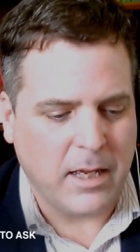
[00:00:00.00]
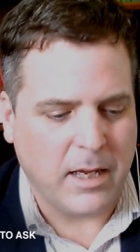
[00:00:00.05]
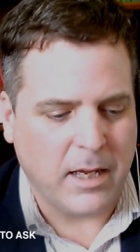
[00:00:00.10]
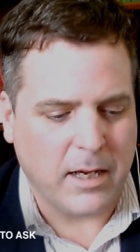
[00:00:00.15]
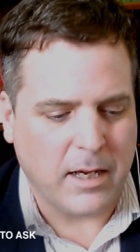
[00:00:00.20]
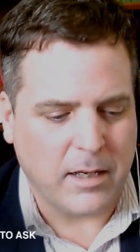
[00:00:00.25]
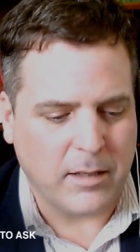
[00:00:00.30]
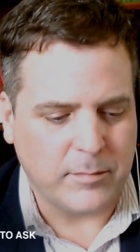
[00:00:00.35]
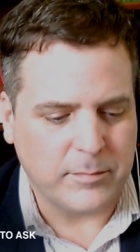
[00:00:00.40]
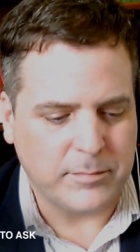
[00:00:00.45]

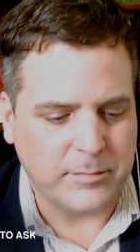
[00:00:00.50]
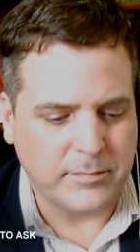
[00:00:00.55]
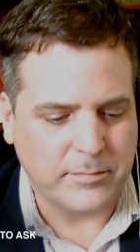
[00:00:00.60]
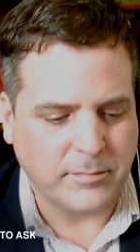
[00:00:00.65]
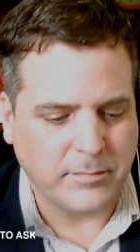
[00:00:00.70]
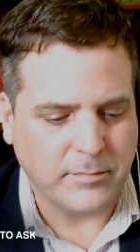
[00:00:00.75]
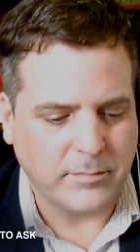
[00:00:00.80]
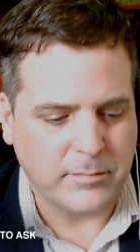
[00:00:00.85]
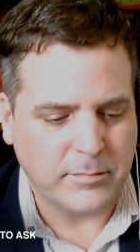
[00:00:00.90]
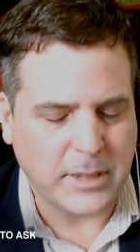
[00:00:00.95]
um,
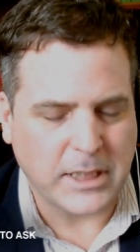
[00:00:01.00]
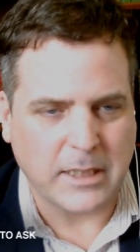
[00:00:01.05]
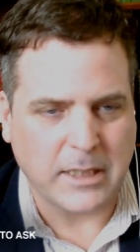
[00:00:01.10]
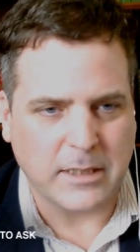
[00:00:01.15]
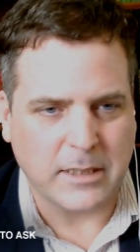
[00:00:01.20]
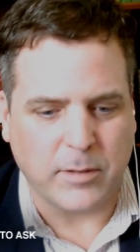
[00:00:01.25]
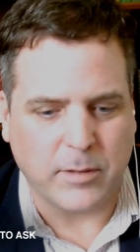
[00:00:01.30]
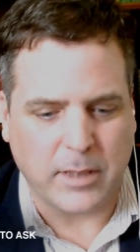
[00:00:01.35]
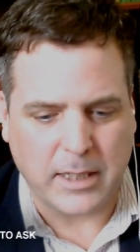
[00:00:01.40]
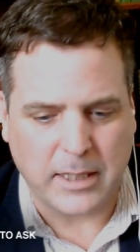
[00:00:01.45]
but
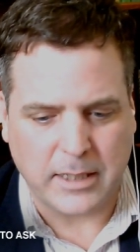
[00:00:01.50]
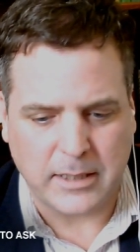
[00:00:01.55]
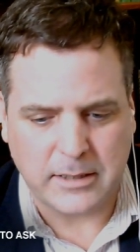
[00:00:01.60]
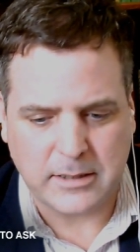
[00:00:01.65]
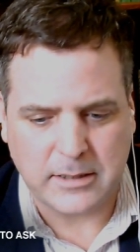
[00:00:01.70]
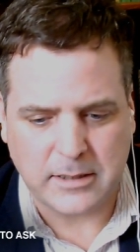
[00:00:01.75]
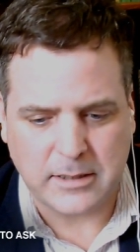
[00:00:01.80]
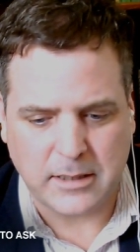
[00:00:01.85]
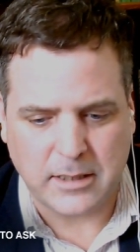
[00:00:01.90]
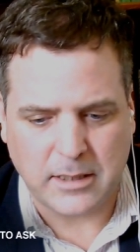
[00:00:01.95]

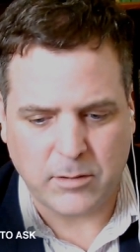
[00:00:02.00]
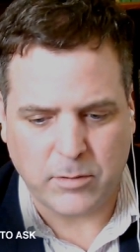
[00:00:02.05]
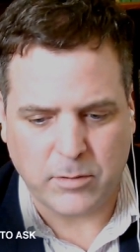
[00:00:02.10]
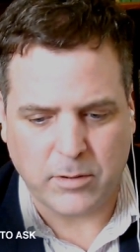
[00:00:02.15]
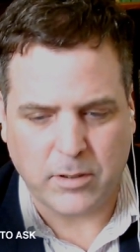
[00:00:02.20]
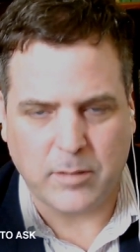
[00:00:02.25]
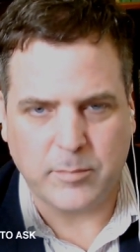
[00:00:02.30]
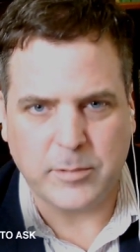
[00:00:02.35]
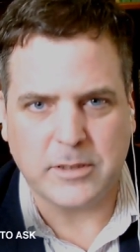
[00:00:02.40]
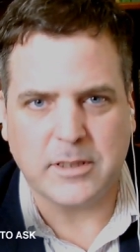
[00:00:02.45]
otherwise, uh,
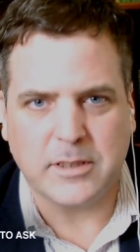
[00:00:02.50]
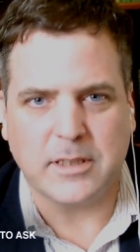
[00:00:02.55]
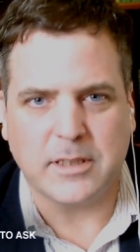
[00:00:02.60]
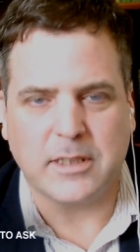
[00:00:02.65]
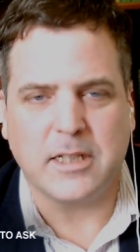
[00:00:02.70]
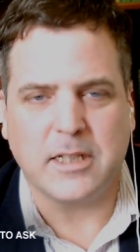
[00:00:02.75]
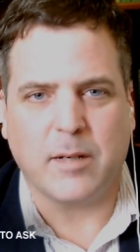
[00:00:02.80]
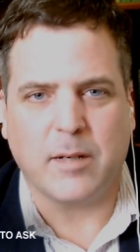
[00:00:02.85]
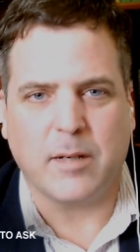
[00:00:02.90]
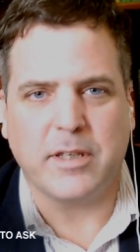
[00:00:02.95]
we're almost to
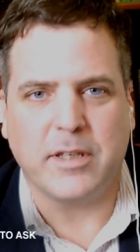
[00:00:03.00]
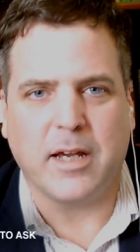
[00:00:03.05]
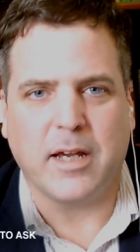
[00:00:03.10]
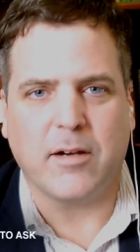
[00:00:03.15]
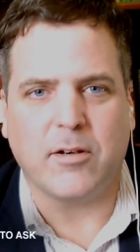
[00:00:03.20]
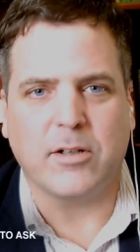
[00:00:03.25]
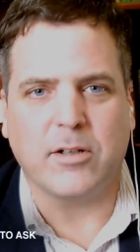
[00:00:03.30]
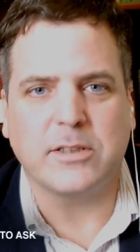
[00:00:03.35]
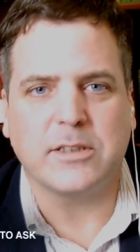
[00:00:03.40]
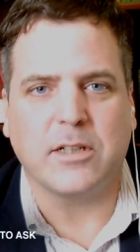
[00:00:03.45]
the top of the
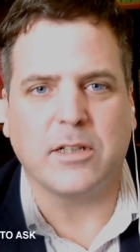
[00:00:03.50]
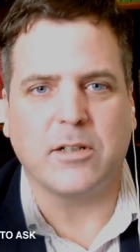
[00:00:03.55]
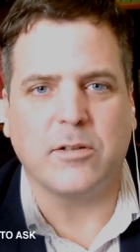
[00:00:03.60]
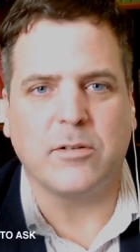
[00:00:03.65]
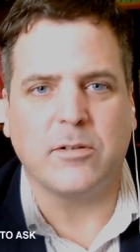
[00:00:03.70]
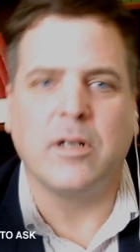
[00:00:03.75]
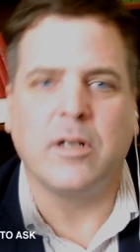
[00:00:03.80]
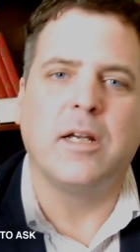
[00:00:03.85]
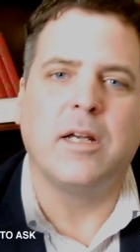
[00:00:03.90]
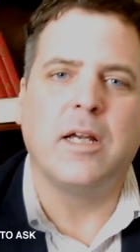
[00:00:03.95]
hour.
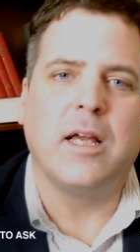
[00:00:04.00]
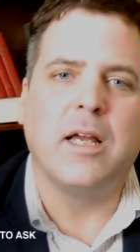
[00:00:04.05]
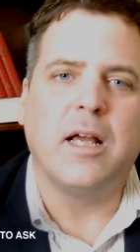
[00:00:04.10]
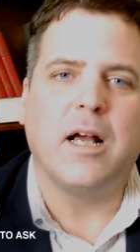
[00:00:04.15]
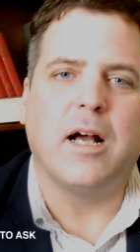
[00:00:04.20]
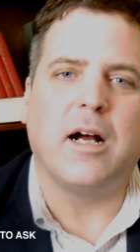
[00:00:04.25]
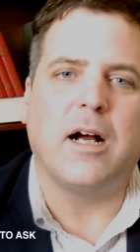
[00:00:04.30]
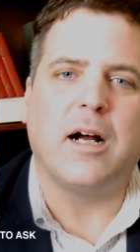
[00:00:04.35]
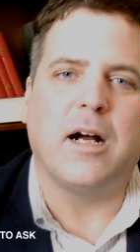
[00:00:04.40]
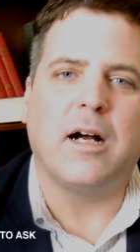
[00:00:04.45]
So
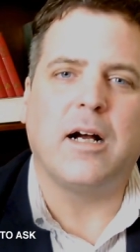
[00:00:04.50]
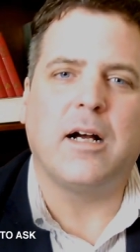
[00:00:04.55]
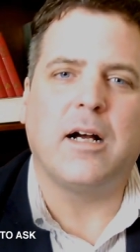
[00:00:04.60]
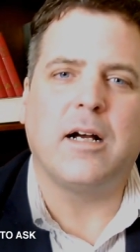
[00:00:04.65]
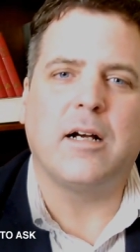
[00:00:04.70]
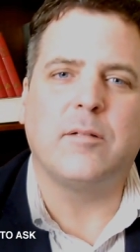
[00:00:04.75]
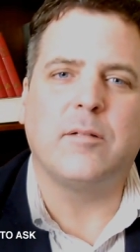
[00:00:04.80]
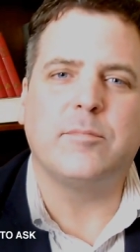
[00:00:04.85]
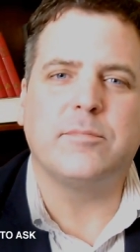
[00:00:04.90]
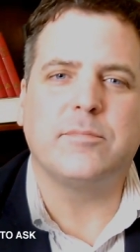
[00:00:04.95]

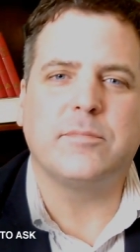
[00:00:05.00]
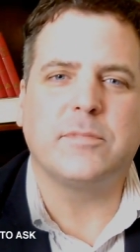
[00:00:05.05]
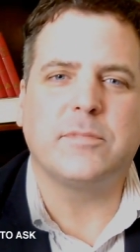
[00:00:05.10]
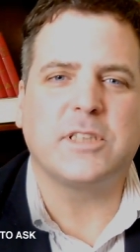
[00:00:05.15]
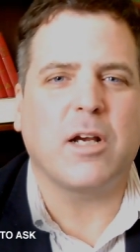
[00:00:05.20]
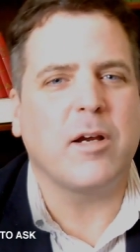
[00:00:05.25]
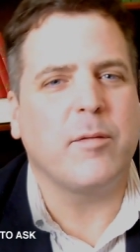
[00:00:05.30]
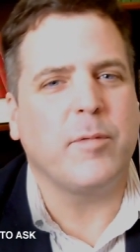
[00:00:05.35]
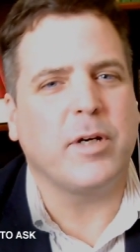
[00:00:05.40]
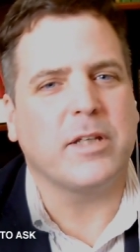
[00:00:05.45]
um,
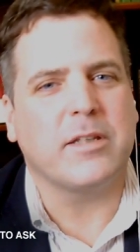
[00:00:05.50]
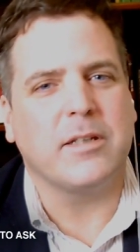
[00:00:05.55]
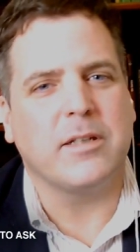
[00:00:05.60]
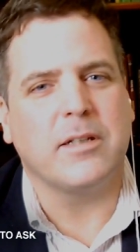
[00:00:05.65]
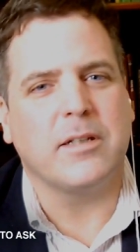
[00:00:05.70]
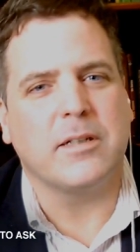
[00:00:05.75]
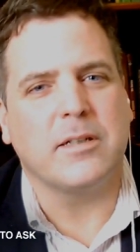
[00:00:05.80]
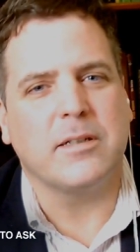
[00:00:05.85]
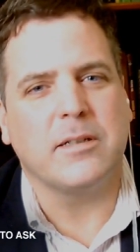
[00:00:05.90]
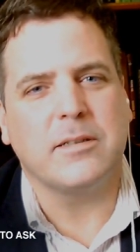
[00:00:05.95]
sorry about
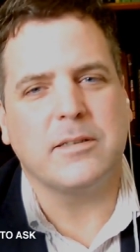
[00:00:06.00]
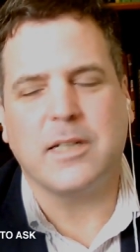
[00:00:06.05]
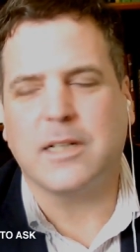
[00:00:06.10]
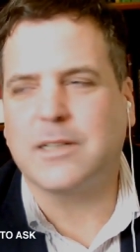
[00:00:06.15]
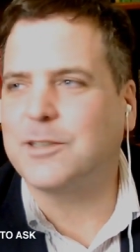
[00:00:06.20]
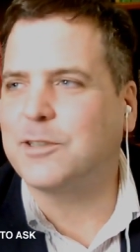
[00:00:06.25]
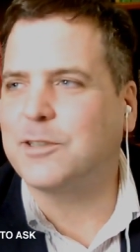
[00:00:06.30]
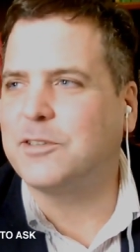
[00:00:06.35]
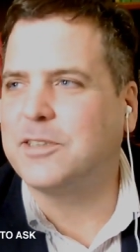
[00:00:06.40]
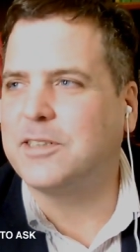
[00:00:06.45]
the
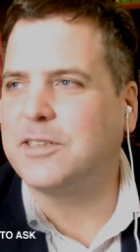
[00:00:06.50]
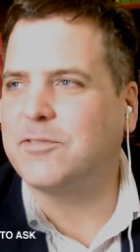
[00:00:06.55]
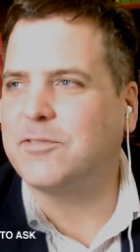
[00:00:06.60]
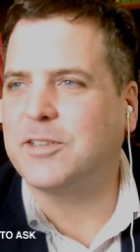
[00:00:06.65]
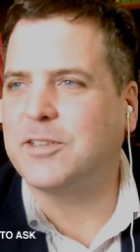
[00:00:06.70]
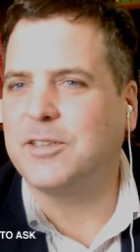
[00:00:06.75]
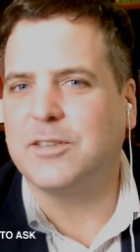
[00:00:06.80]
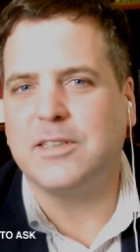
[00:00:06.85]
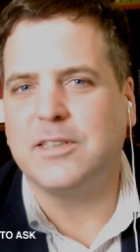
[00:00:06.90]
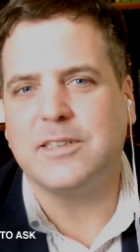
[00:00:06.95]
technical
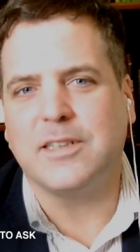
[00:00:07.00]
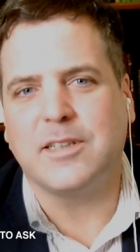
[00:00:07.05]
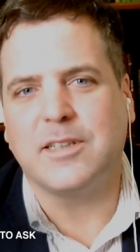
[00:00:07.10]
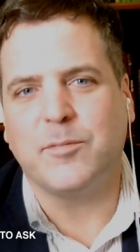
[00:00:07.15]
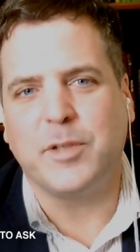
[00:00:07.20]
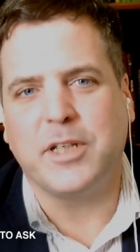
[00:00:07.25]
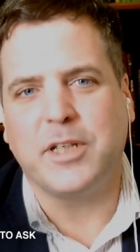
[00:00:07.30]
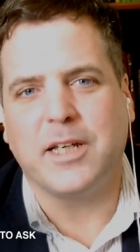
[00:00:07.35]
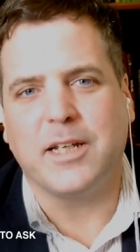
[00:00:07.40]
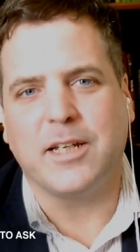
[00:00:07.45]
difficulties at the
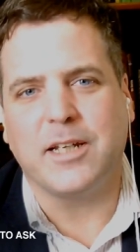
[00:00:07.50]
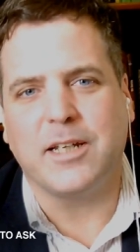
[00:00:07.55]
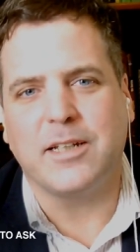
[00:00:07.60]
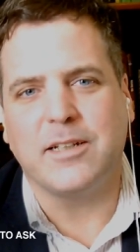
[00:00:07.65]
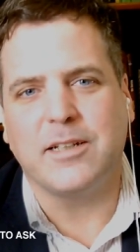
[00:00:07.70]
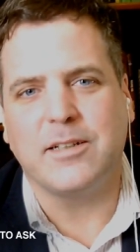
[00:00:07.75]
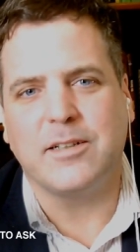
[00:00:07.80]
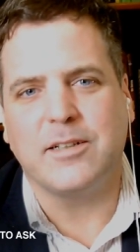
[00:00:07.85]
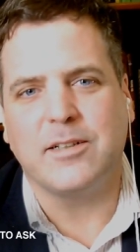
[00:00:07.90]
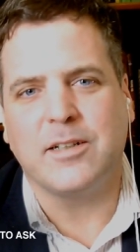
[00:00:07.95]

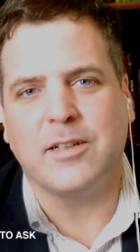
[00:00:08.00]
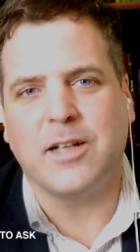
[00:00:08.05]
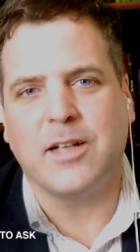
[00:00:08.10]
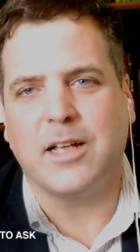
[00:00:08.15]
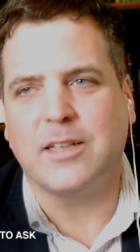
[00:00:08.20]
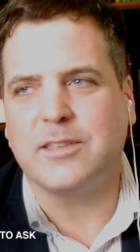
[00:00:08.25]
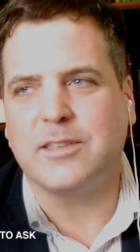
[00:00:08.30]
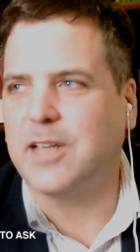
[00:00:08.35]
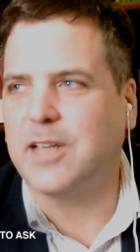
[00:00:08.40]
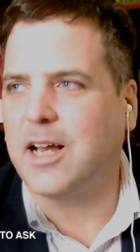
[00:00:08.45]
beginning
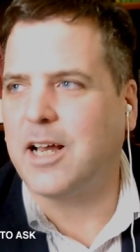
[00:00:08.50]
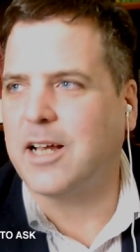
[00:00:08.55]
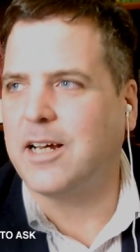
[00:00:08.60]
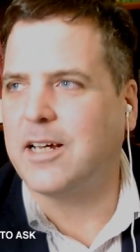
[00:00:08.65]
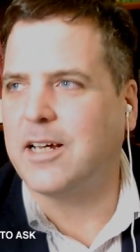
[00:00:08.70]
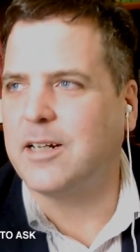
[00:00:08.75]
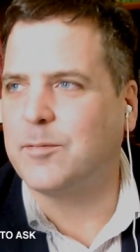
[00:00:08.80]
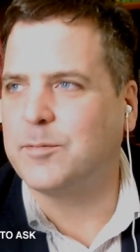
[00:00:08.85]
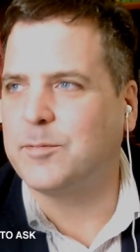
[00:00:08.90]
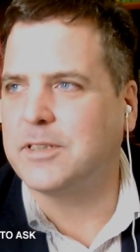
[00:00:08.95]
as I
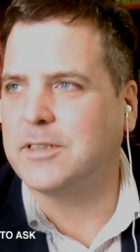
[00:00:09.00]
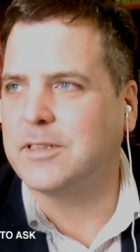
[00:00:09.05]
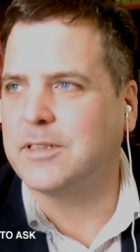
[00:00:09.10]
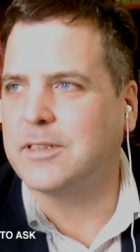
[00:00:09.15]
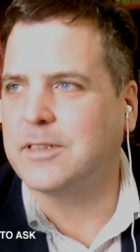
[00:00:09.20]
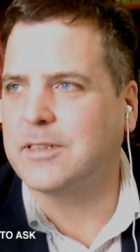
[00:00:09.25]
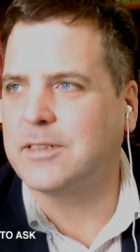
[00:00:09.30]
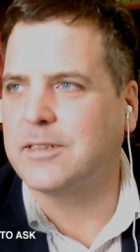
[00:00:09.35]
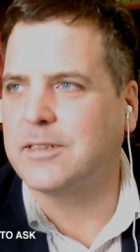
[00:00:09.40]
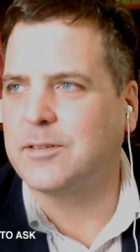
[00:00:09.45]
got up
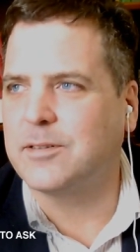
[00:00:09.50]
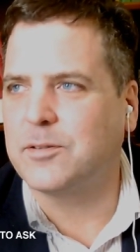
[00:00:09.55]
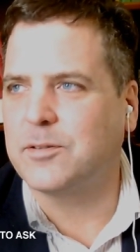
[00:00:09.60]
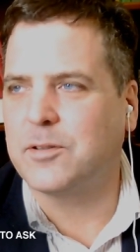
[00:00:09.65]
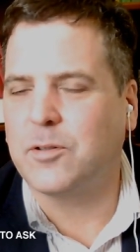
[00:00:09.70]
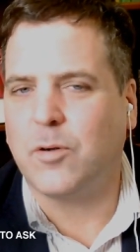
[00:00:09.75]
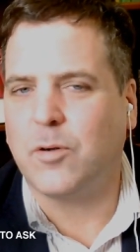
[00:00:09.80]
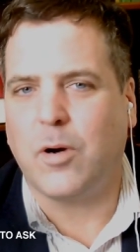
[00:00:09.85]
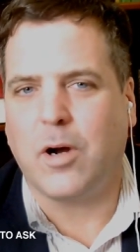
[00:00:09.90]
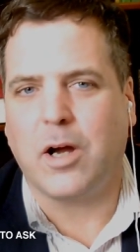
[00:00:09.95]
to
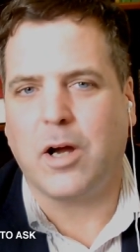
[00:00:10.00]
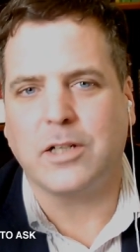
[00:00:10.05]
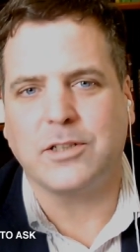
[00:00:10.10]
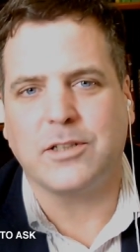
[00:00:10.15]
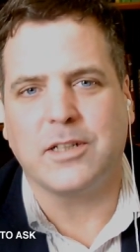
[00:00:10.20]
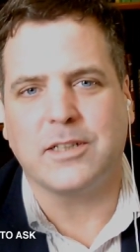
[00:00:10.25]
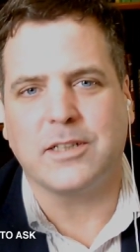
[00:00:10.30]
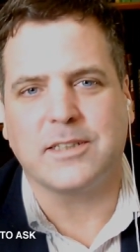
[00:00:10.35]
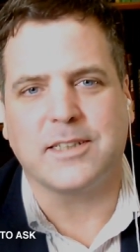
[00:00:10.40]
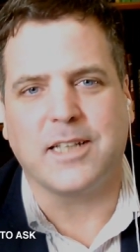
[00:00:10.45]
quash
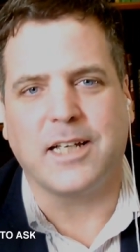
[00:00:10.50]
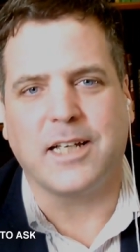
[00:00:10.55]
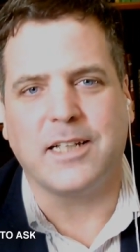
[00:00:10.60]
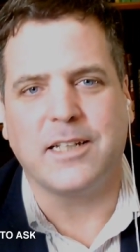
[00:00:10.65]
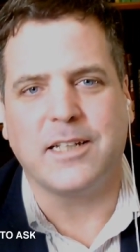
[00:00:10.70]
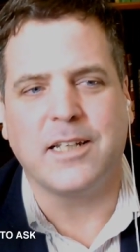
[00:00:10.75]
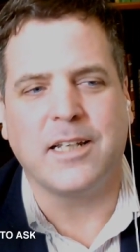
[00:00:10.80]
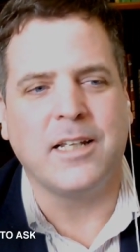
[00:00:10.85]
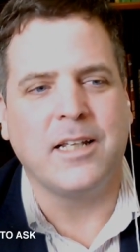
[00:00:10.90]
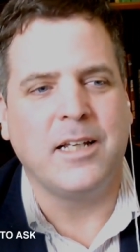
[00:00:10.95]
the
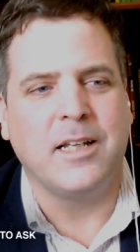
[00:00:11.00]
sun,